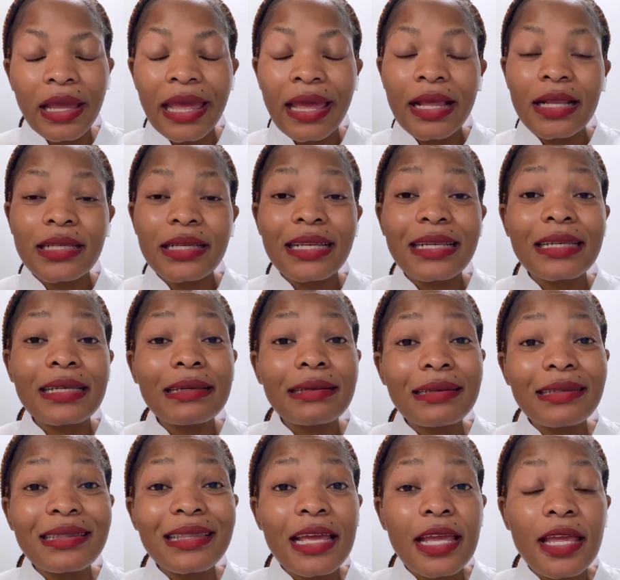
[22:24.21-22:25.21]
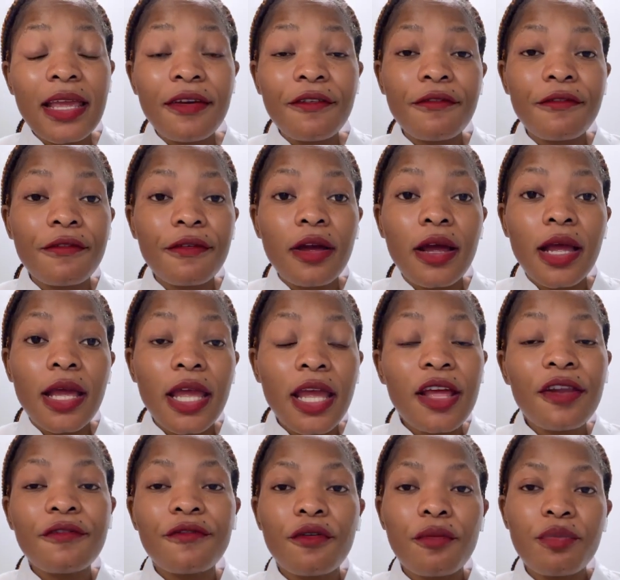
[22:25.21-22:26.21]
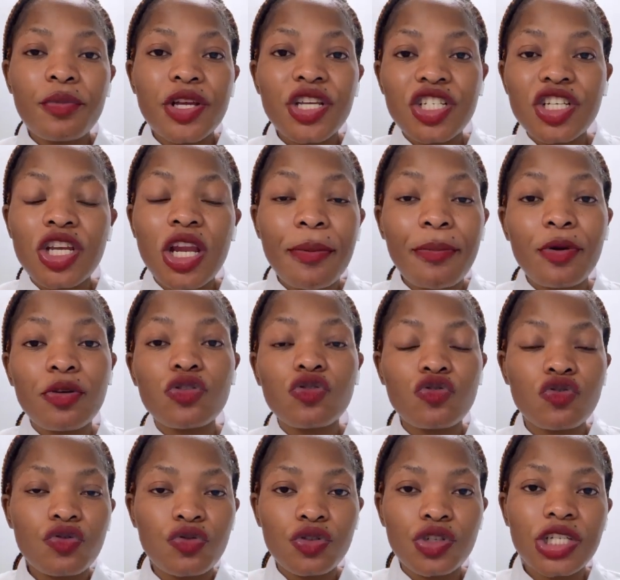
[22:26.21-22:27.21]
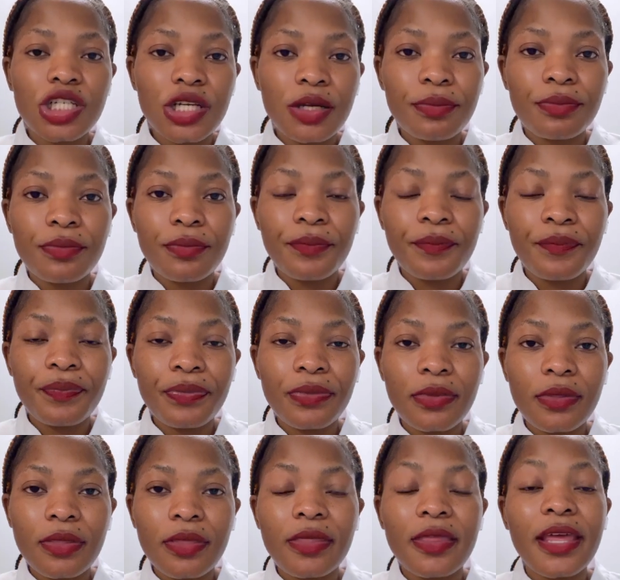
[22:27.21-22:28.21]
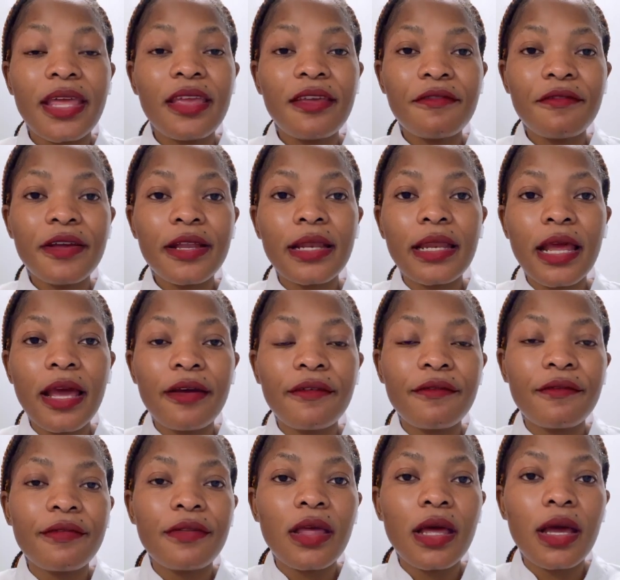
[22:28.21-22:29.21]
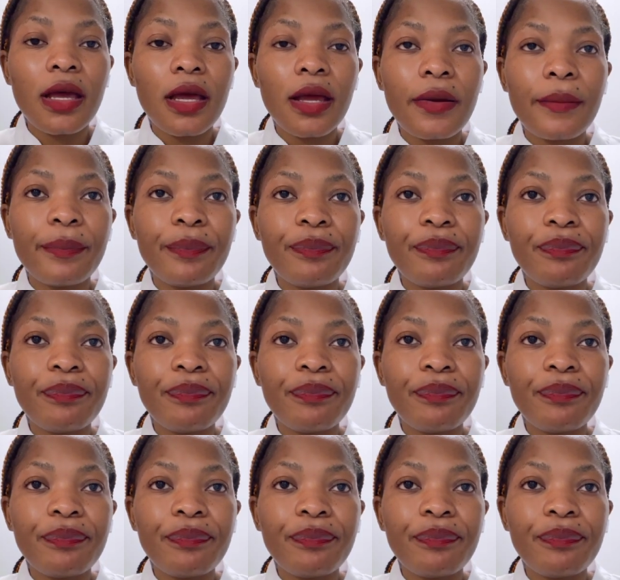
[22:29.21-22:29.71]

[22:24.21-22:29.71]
and at least they have information about cruise ship. They even have the